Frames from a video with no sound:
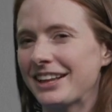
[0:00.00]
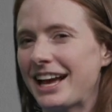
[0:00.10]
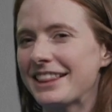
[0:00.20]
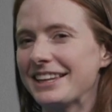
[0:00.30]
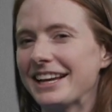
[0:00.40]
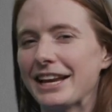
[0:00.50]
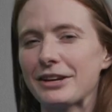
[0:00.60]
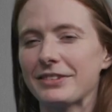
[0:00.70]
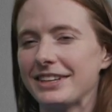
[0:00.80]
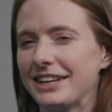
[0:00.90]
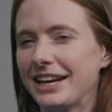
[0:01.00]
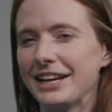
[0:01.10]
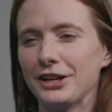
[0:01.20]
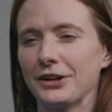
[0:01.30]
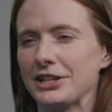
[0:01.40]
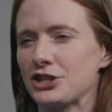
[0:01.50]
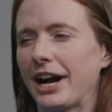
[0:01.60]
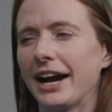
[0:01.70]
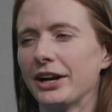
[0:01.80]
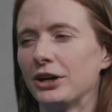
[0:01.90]
At the end of the day, you're a
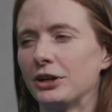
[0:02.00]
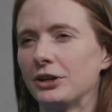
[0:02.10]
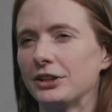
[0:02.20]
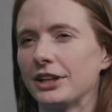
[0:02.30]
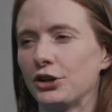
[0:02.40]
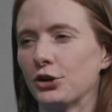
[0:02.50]
child.